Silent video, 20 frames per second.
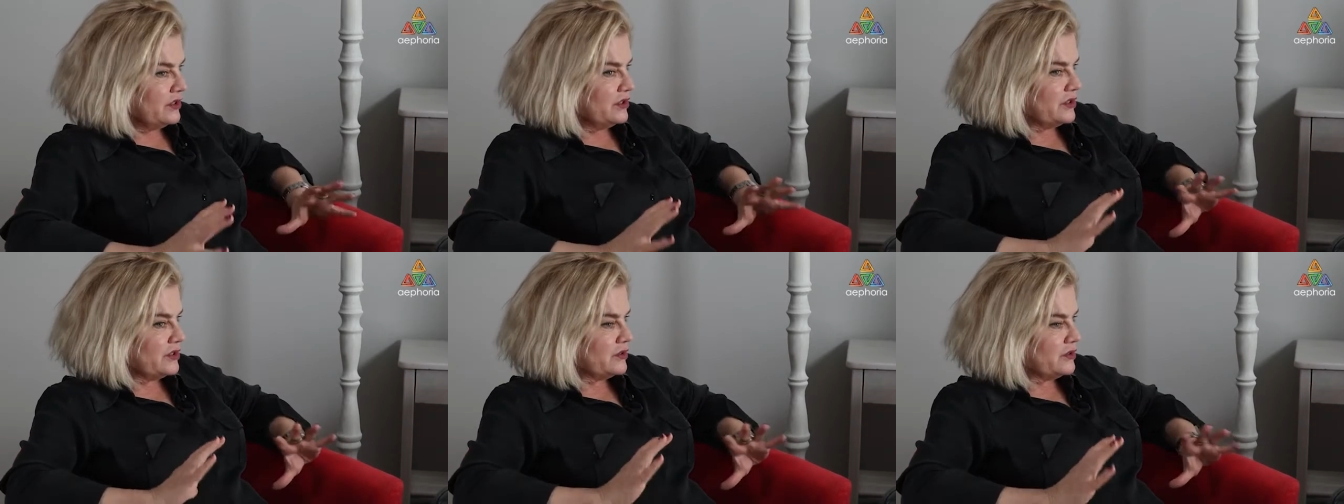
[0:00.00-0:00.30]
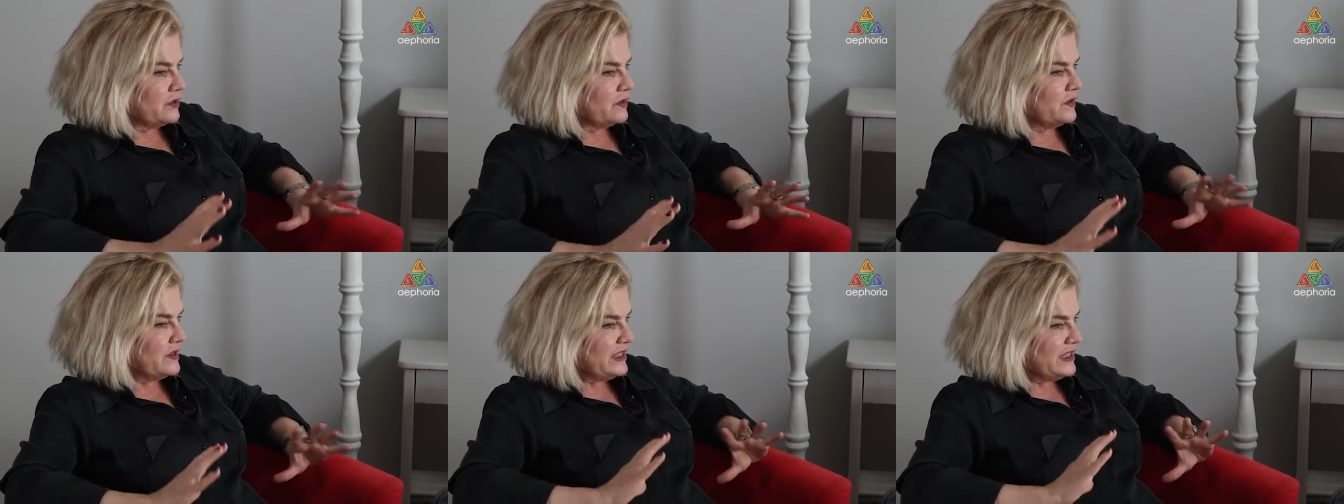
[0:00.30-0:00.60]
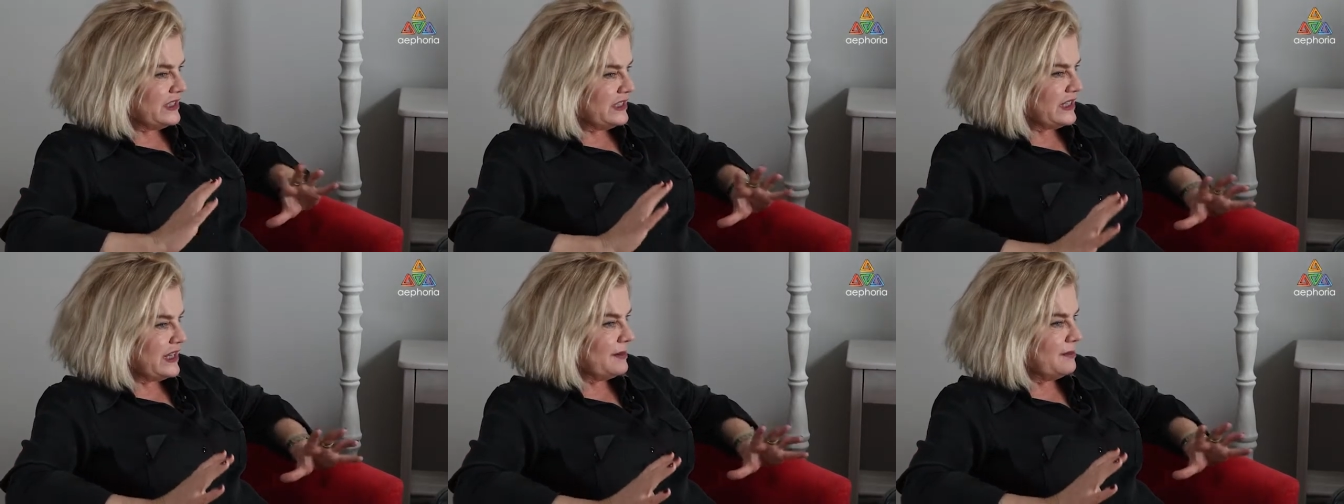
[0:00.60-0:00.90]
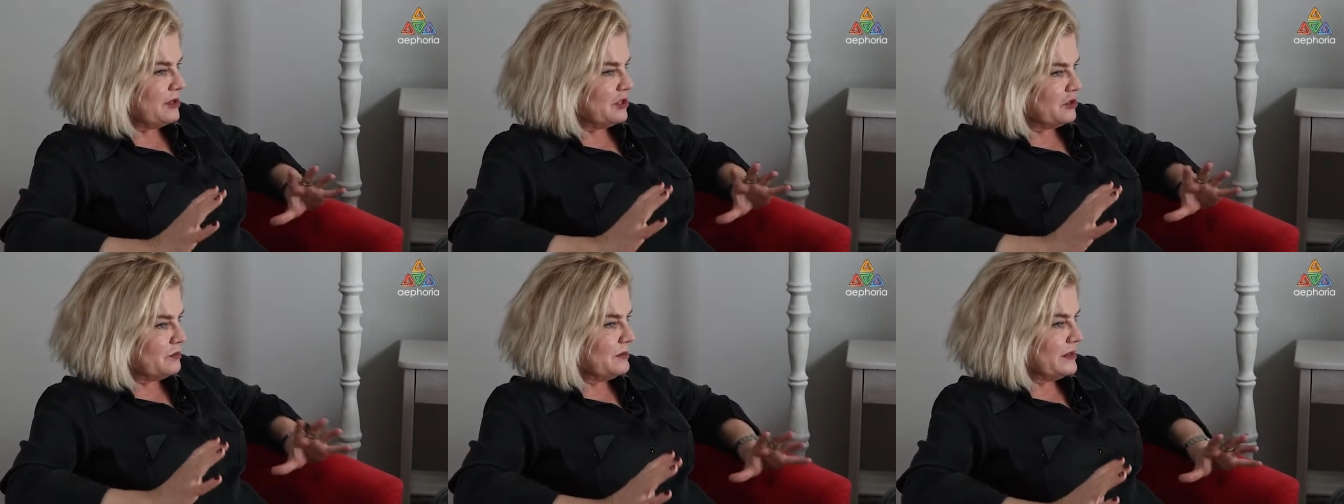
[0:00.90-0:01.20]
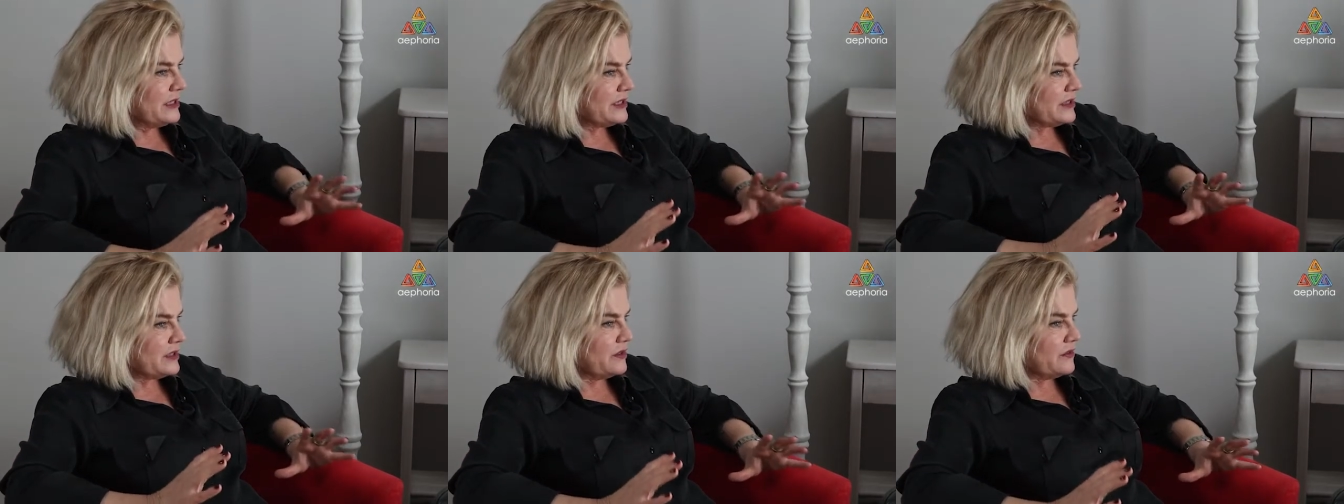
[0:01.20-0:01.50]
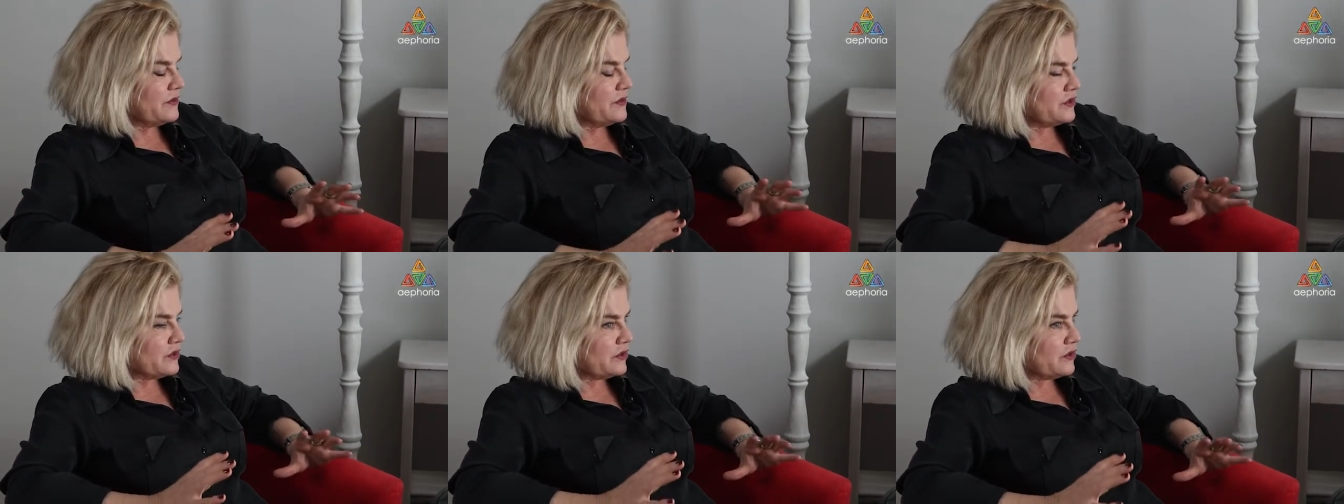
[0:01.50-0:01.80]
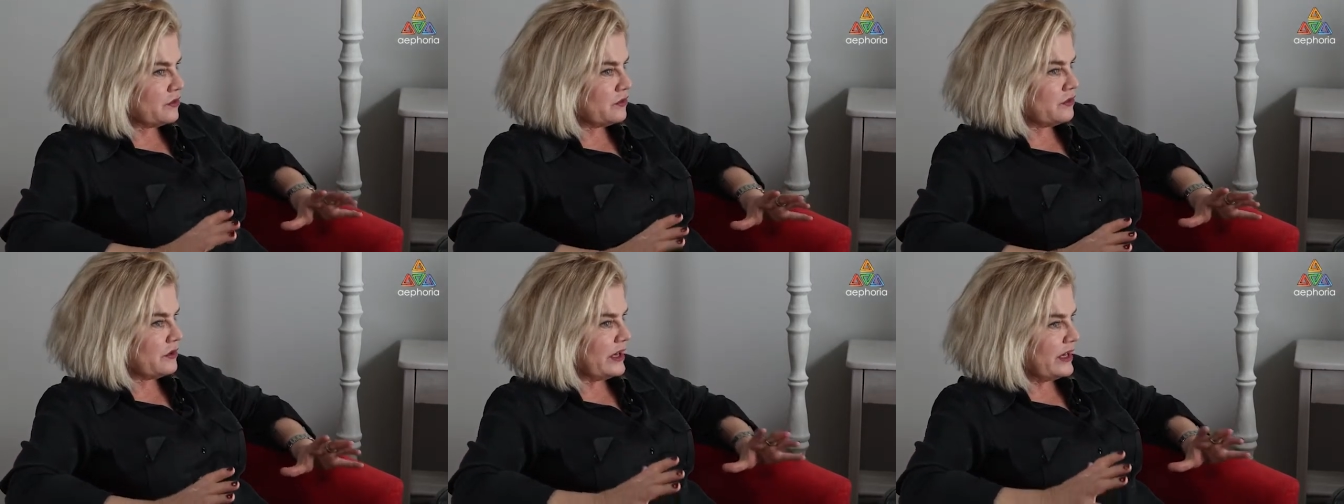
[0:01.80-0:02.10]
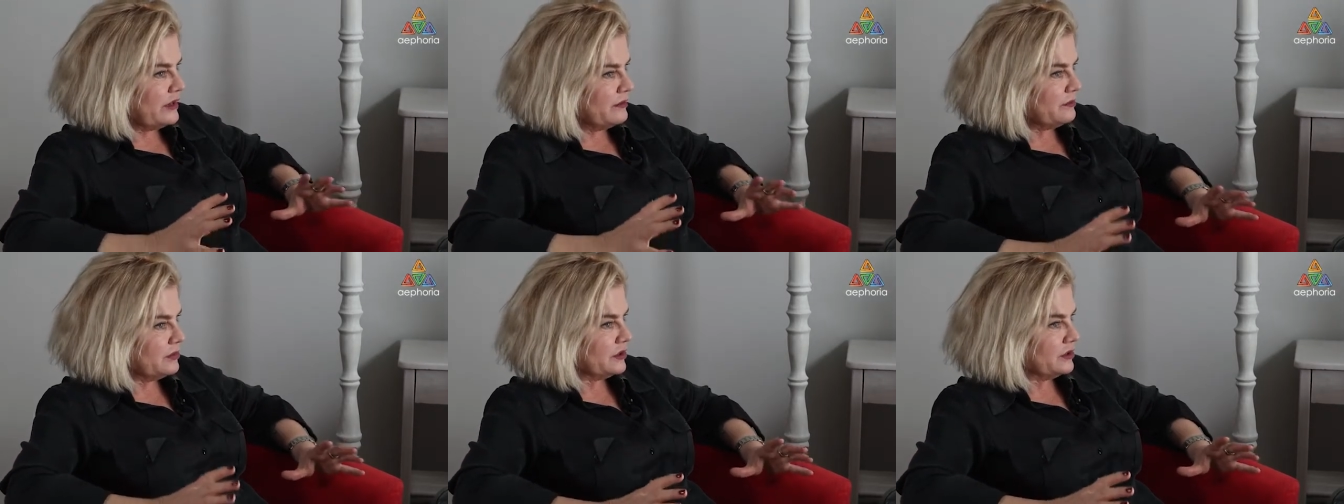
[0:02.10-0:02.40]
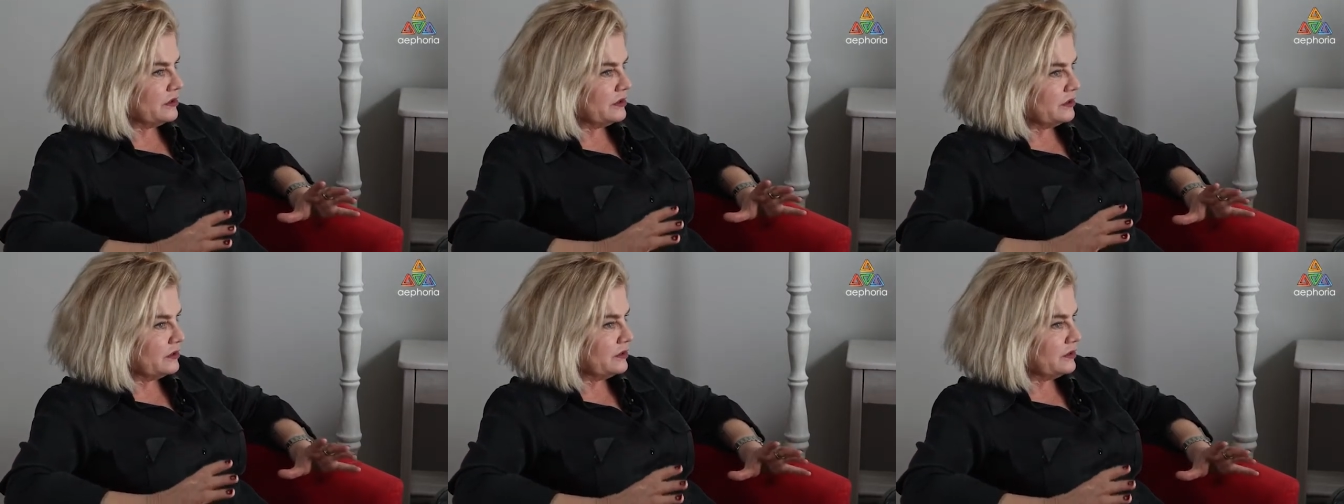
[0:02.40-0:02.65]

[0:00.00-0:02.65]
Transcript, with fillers: So sort of establish myself as credible.